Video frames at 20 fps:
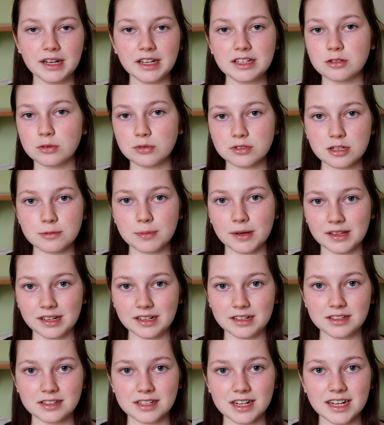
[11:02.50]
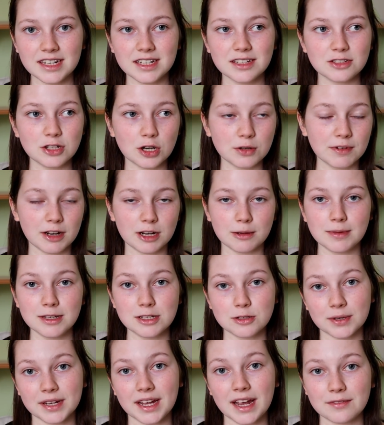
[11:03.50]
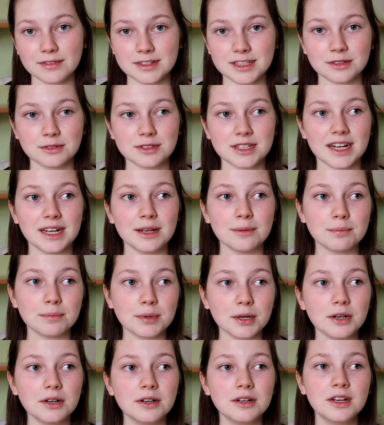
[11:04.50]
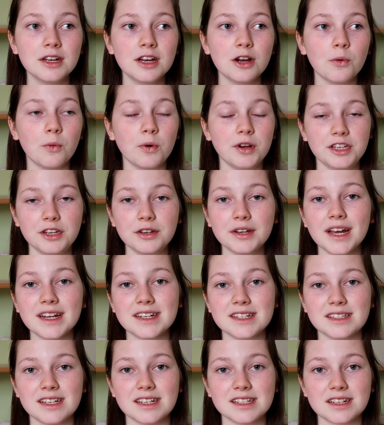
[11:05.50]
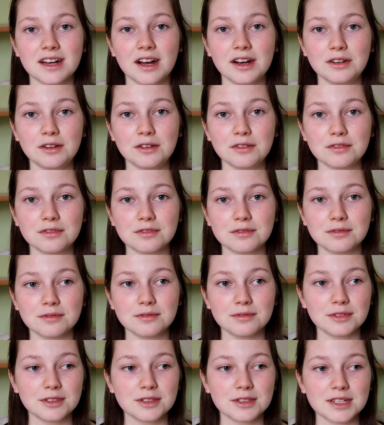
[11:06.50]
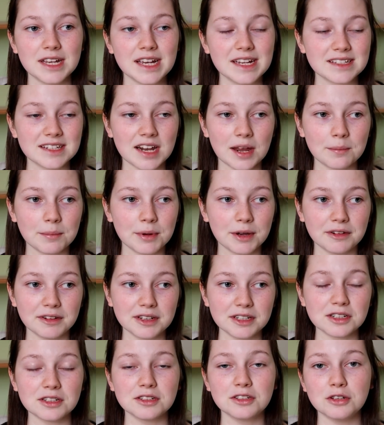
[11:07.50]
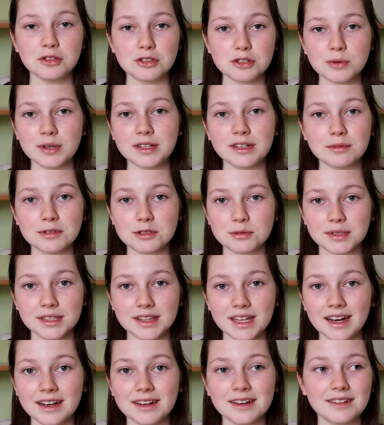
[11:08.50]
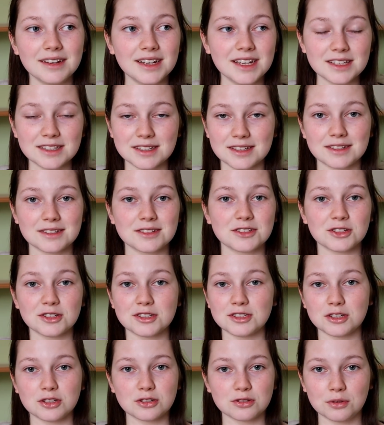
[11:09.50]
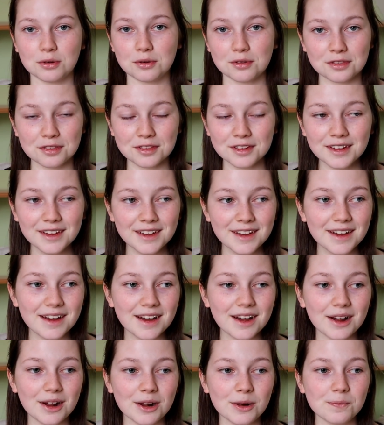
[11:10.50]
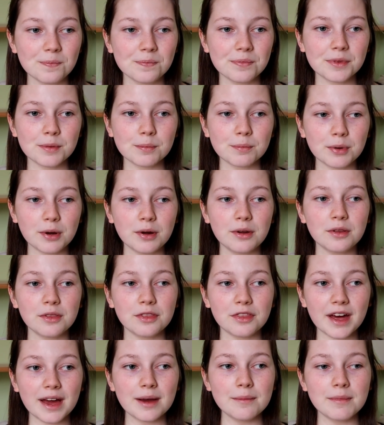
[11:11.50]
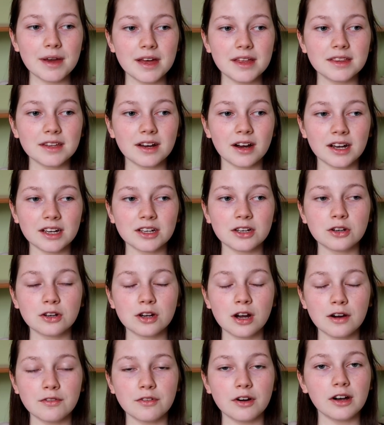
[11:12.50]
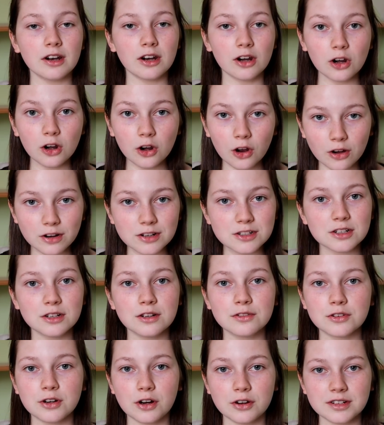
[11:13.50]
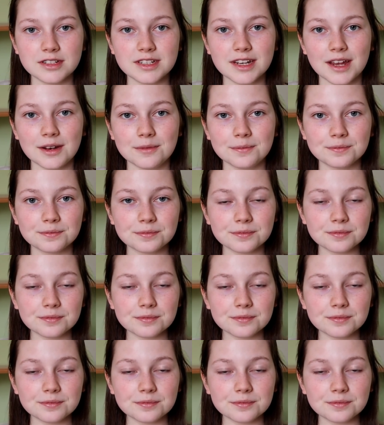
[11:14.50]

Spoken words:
exhausted by the end of the day. Don't recommend doing it every single day, but when you get to this kind of exam period, you do end up doing that. It's just a truth. But that meant that I could cover a lot of content,